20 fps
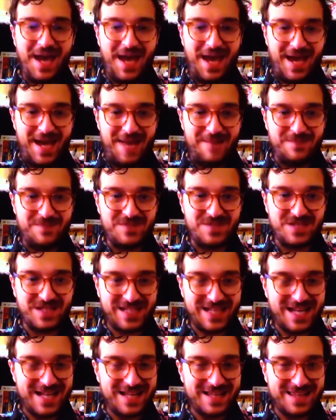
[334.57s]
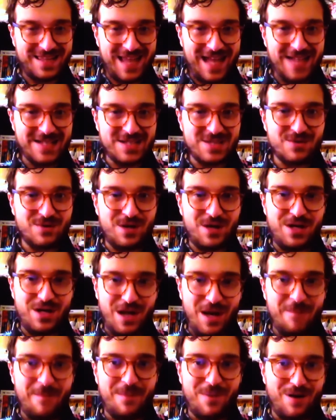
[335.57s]
And to get that sort of
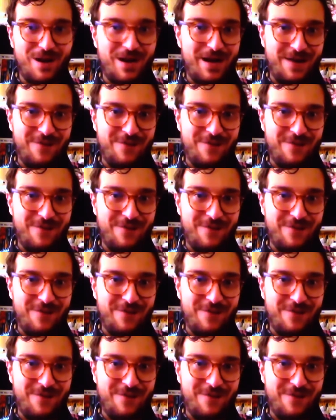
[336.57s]
number on